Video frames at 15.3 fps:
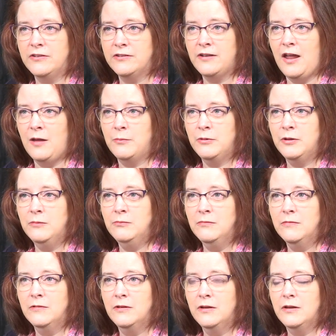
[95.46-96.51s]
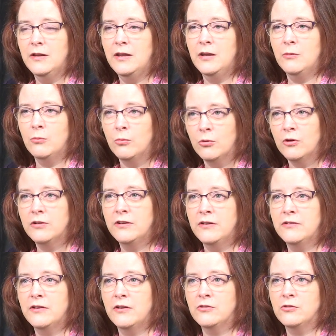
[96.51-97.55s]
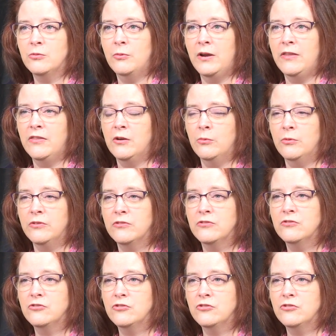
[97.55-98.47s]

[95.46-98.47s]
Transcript: to stop him, it worked in such a way that it was